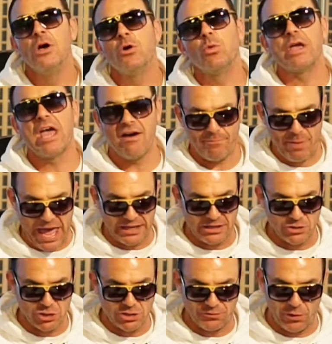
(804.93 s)
We have
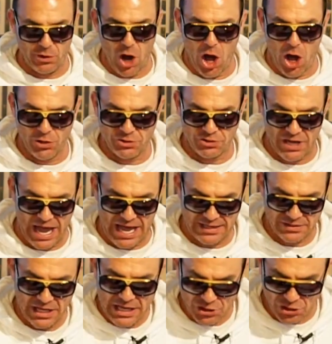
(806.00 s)
packages for all
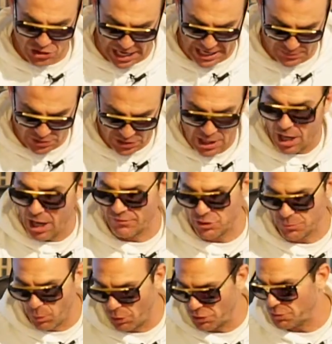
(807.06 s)
size, shapes of
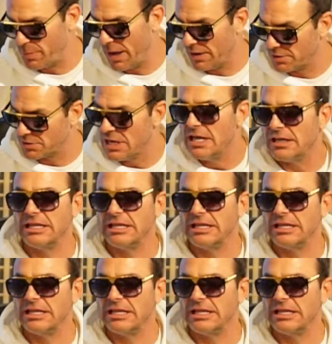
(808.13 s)
sports betters.